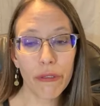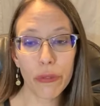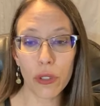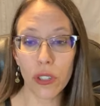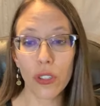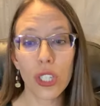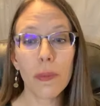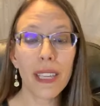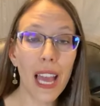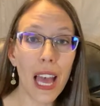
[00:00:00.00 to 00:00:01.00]
for
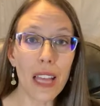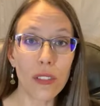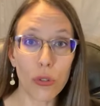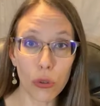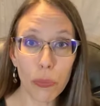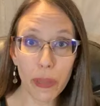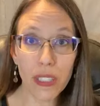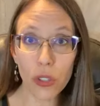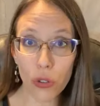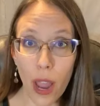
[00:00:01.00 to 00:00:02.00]
GBS, group B
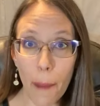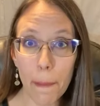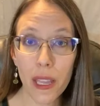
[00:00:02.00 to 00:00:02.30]
strep,